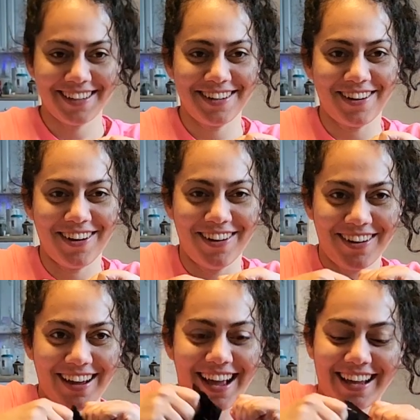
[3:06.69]
No.
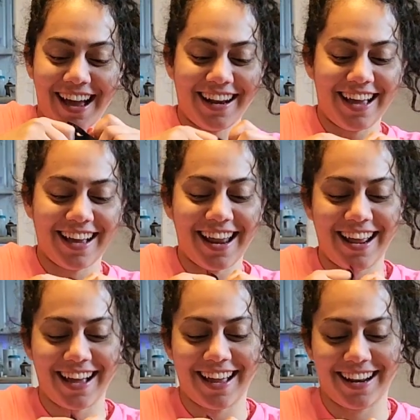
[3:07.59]
I got it, I got it,
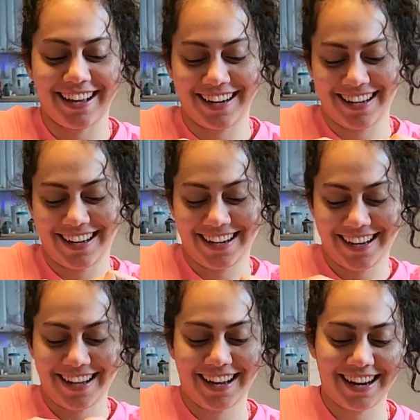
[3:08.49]
I got it, I got it.
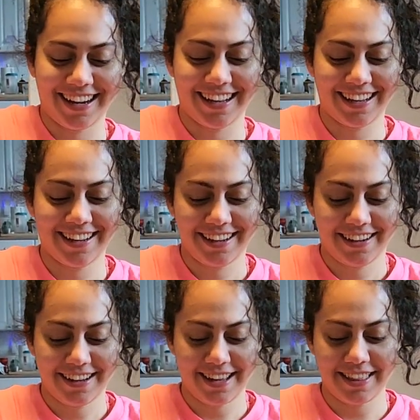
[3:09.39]
I got it.
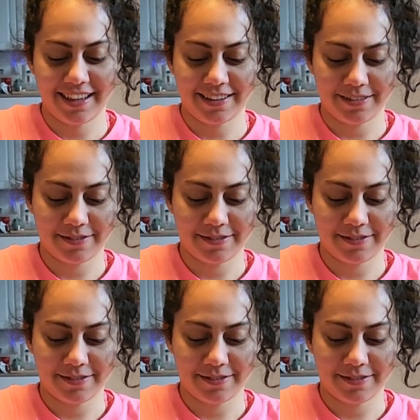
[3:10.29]
I think.